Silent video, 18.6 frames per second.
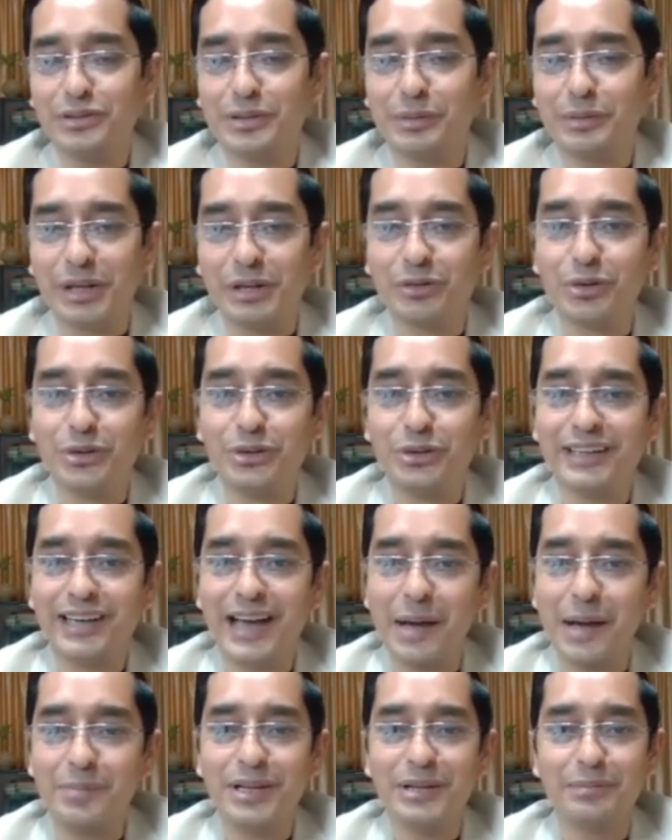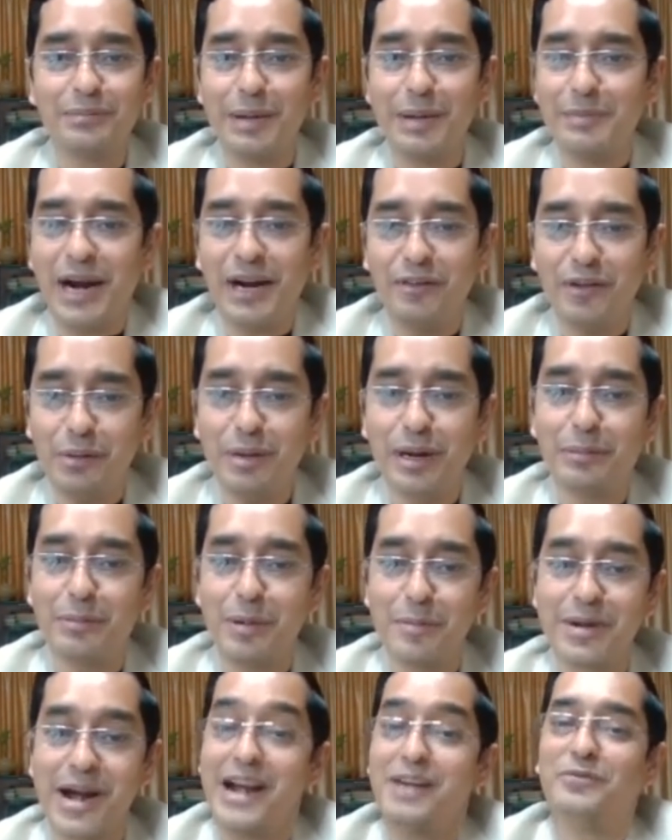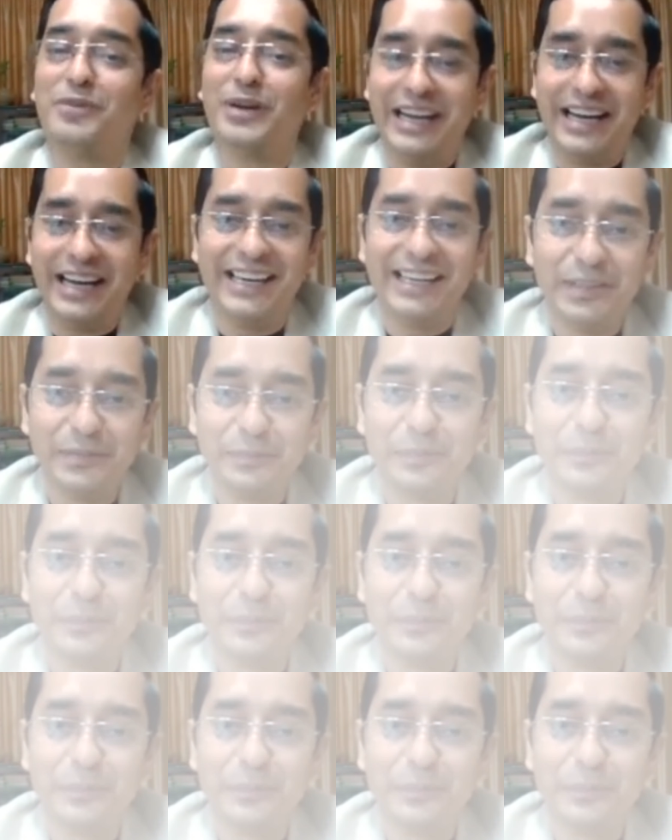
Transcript: something good happen? My brand will become a brand one day.